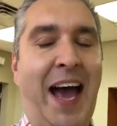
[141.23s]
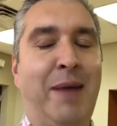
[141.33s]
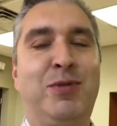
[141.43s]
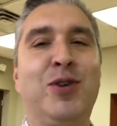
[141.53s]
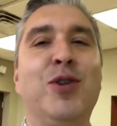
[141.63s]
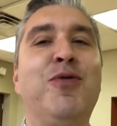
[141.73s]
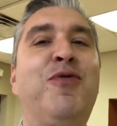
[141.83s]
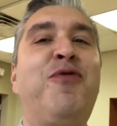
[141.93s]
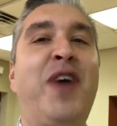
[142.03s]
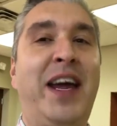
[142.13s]
Absolute
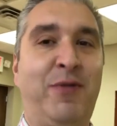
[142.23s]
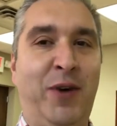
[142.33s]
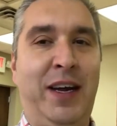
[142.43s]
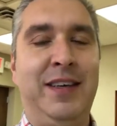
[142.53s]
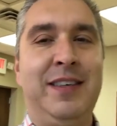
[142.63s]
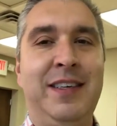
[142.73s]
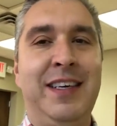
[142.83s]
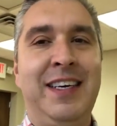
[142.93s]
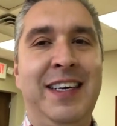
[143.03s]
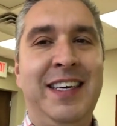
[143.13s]
favorite.
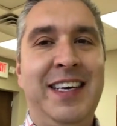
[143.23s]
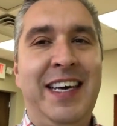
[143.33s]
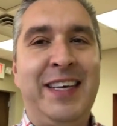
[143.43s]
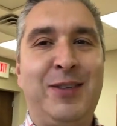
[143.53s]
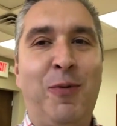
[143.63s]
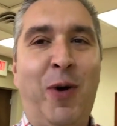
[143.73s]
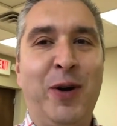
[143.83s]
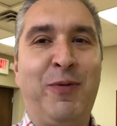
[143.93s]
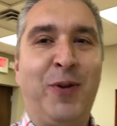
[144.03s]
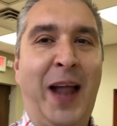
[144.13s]
It's a
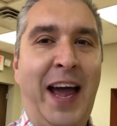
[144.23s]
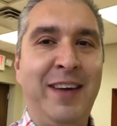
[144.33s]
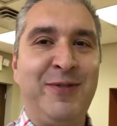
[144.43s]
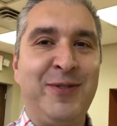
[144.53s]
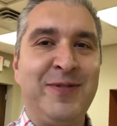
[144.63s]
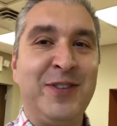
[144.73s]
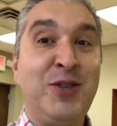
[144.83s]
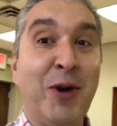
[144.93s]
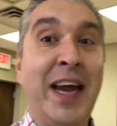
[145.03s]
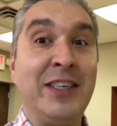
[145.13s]
Wonderful Life.
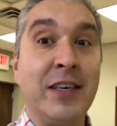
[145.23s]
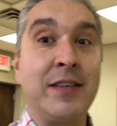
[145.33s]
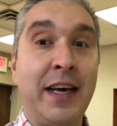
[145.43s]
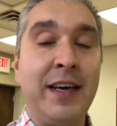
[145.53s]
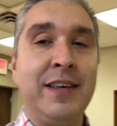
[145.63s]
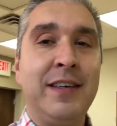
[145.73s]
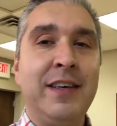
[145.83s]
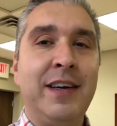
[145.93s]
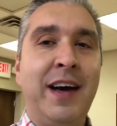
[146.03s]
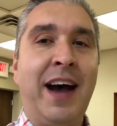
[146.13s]
Strange, isn't it?
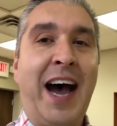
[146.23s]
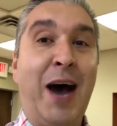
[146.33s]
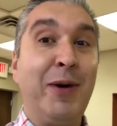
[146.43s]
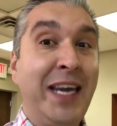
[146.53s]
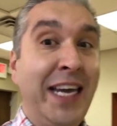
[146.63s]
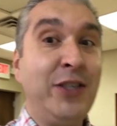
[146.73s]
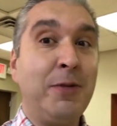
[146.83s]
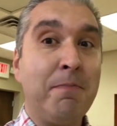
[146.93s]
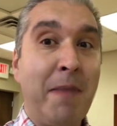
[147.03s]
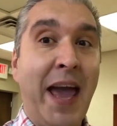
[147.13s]
How each
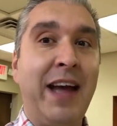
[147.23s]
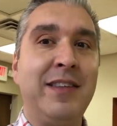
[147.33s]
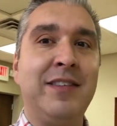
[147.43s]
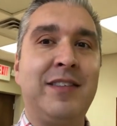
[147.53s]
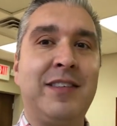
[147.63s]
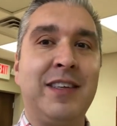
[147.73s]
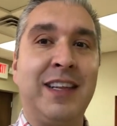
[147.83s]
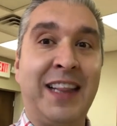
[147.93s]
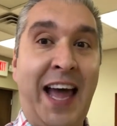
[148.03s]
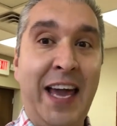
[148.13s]
man's
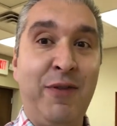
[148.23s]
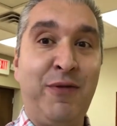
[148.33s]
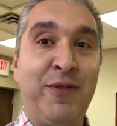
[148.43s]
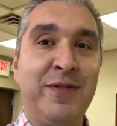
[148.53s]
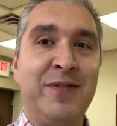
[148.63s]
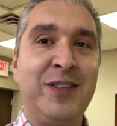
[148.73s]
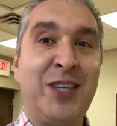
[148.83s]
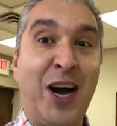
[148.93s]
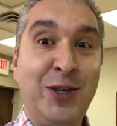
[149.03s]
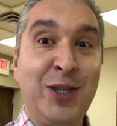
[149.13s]
life
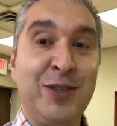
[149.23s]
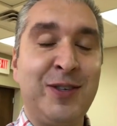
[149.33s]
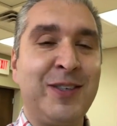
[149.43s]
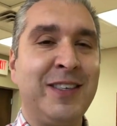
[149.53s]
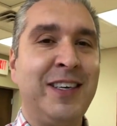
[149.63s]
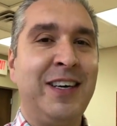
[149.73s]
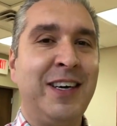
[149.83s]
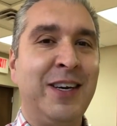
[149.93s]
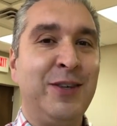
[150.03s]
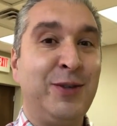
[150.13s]
touches
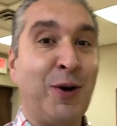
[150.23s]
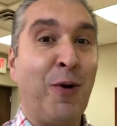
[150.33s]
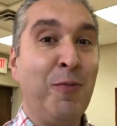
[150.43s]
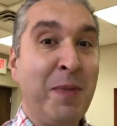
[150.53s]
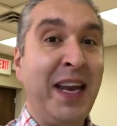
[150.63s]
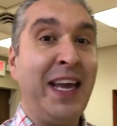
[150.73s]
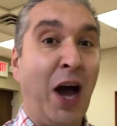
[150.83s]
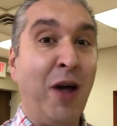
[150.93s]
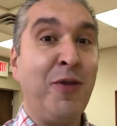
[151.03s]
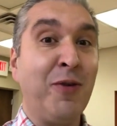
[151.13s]
so many
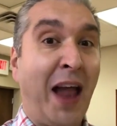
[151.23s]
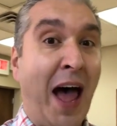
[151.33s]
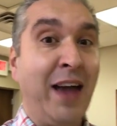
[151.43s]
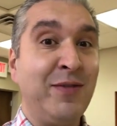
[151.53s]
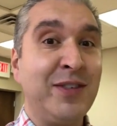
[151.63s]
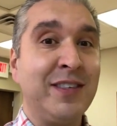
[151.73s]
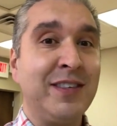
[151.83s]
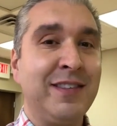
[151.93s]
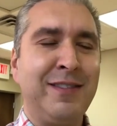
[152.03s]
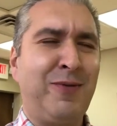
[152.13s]
other lives.
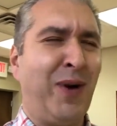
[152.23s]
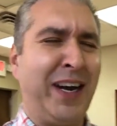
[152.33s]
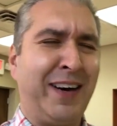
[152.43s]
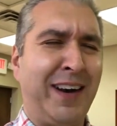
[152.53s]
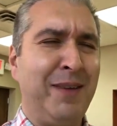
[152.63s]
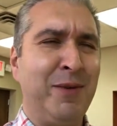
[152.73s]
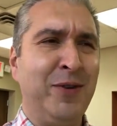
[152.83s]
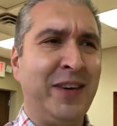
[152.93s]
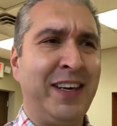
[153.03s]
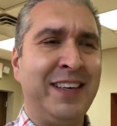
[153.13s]
What a great
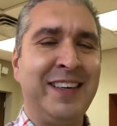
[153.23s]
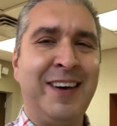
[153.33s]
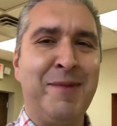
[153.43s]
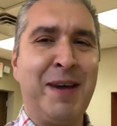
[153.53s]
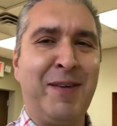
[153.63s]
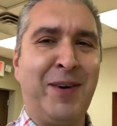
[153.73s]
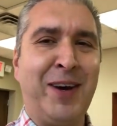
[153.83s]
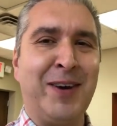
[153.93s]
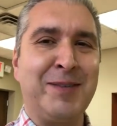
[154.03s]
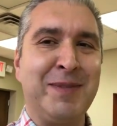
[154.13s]
movie. Hope you have a great
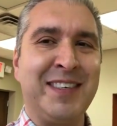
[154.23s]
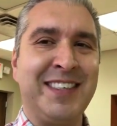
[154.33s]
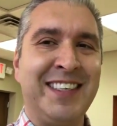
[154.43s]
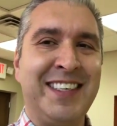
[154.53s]
Christmas.